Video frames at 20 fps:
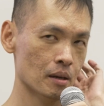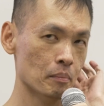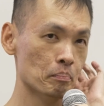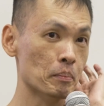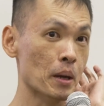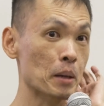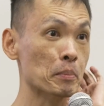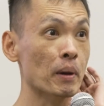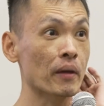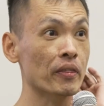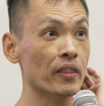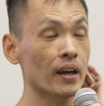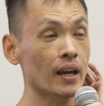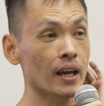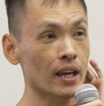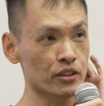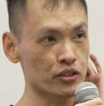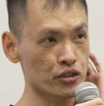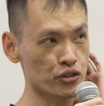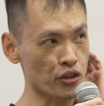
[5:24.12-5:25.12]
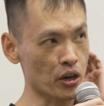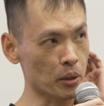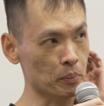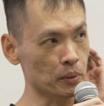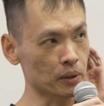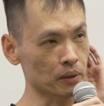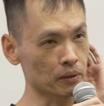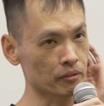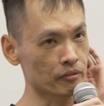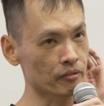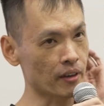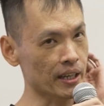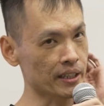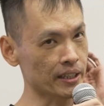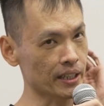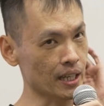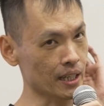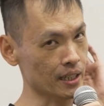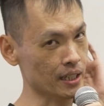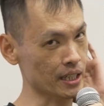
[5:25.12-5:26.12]
my mother has trouble
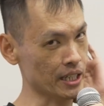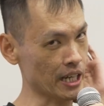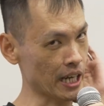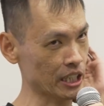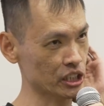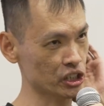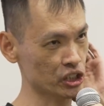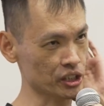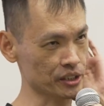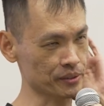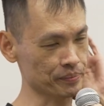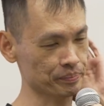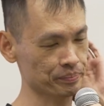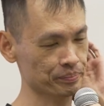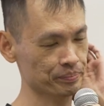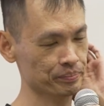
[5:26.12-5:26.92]
finding a connection.